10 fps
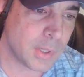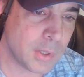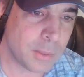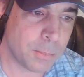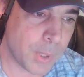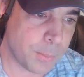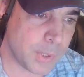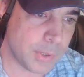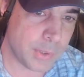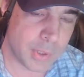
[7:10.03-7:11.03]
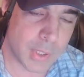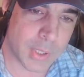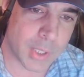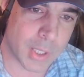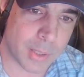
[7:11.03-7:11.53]
Maybe
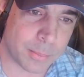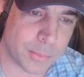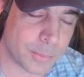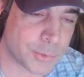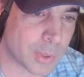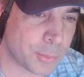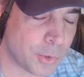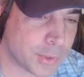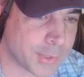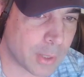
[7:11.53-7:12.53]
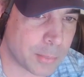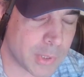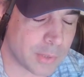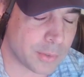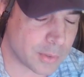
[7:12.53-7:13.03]
some of you can tell
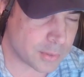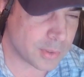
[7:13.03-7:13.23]
me in the